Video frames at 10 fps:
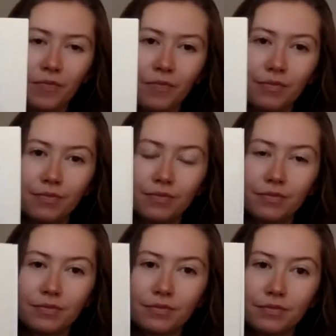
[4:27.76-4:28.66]

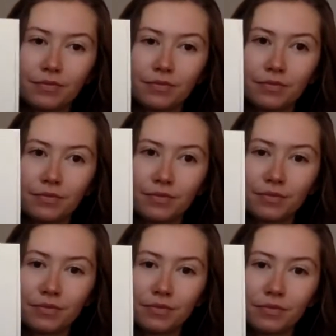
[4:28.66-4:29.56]

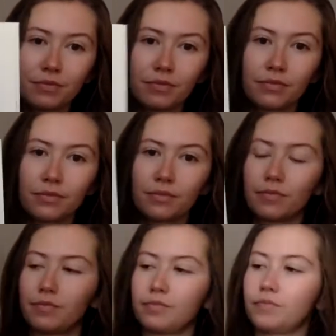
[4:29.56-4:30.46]

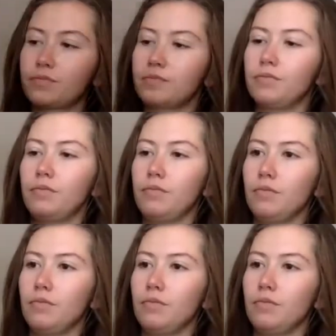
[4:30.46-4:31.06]
No one is speaking in this clip.